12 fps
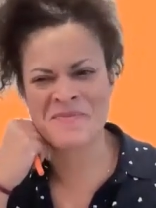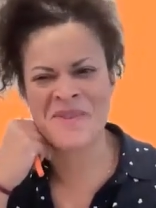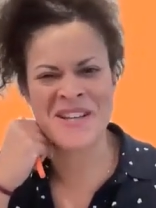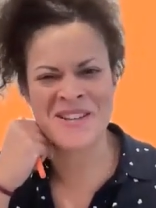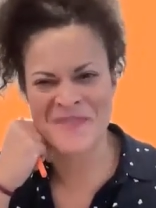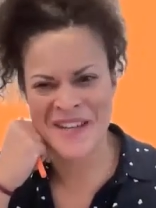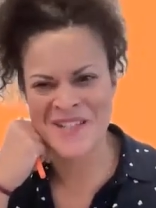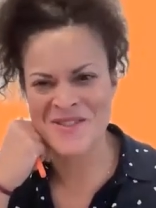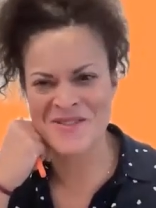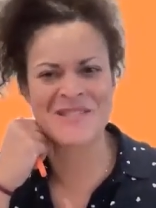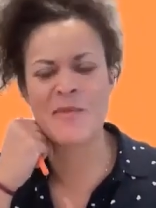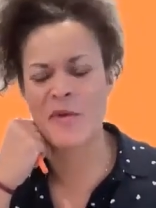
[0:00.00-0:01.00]

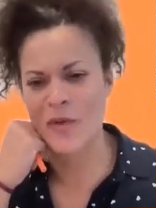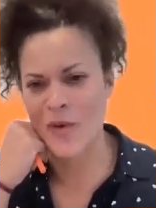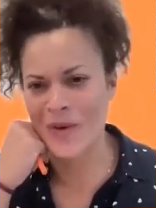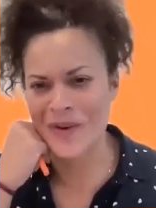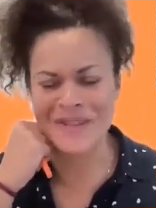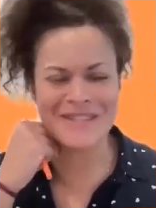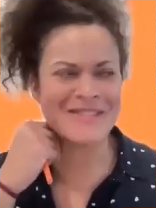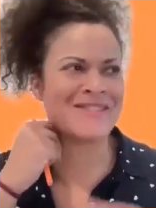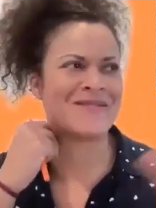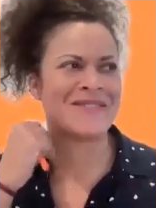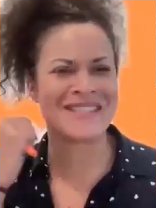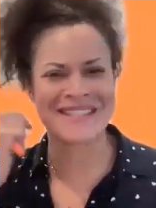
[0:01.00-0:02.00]
adventurous before. I
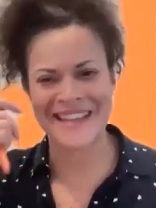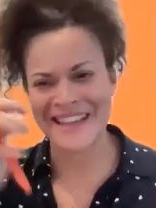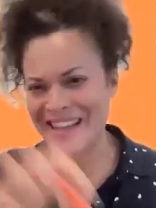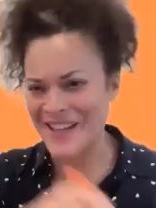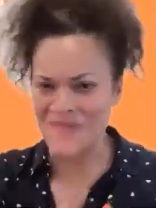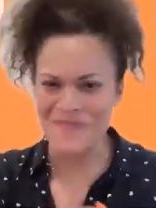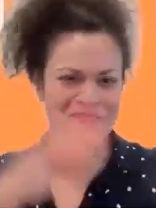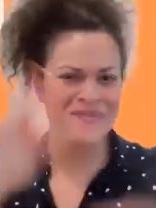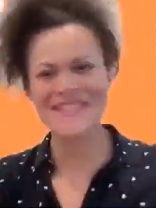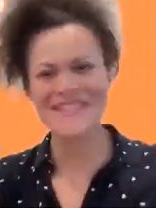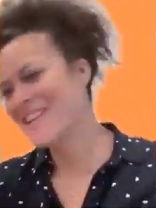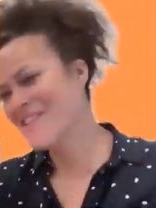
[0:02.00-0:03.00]
was always like a
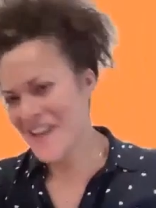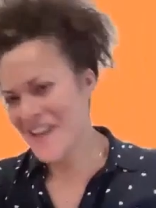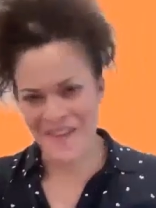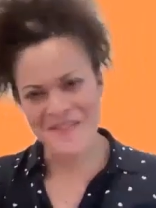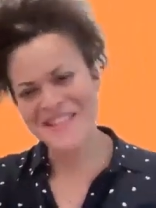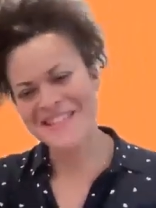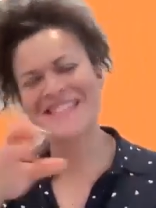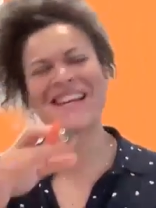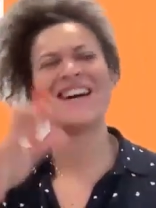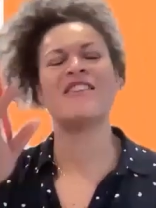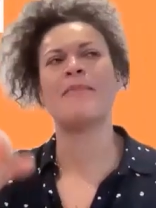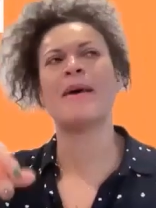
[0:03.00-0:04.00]
see what happens
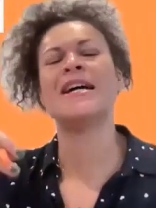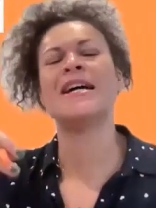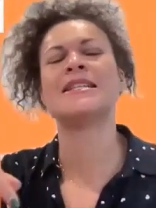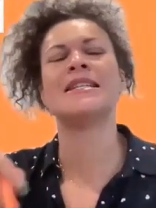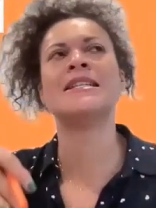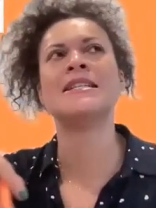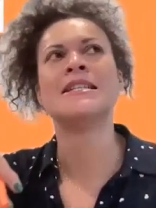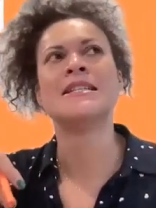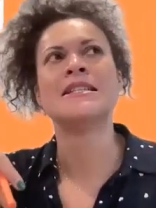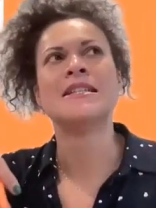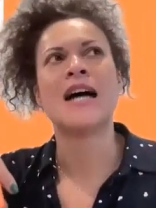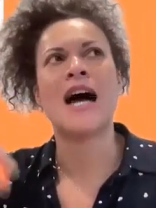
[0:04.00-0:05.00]
kind of person.
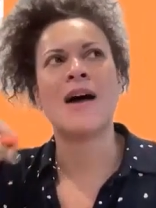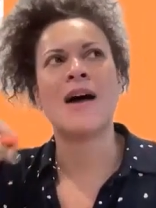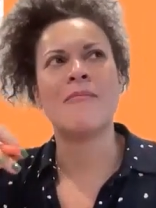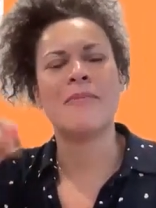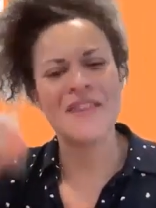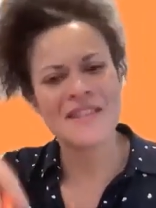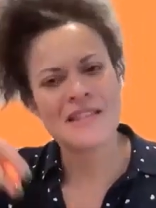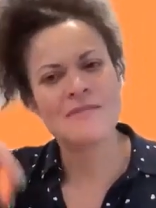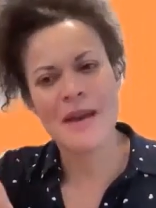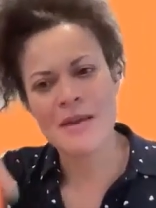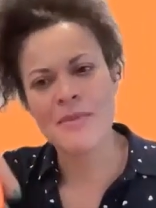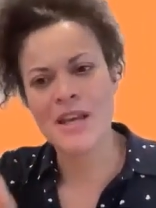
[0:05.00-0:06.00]
But this
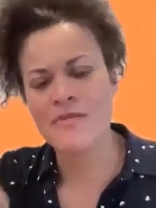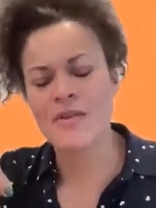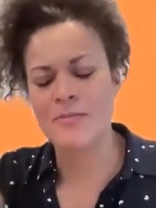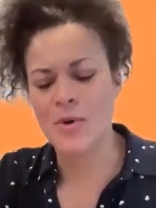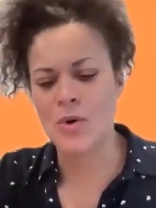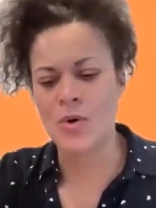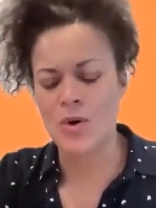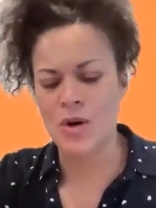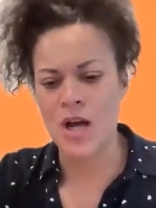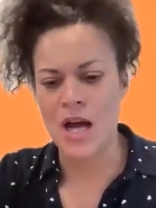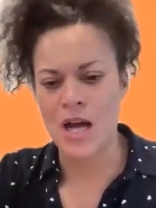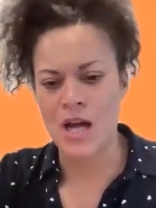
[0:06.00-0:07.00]
has made me even
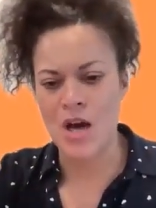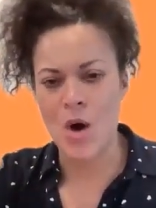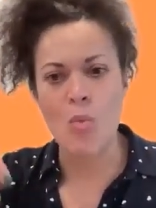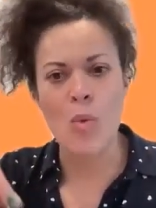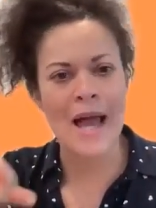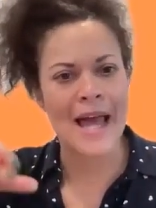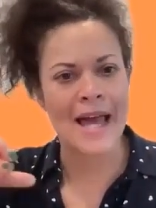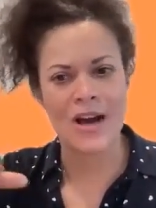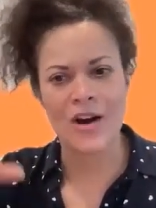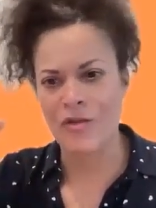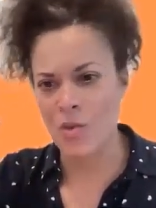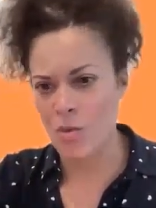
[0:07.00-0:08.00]
more
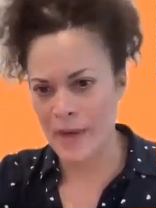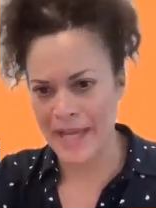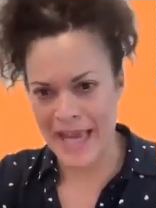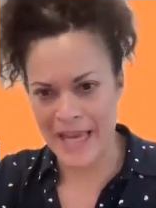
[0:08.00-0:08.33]
aware of what we're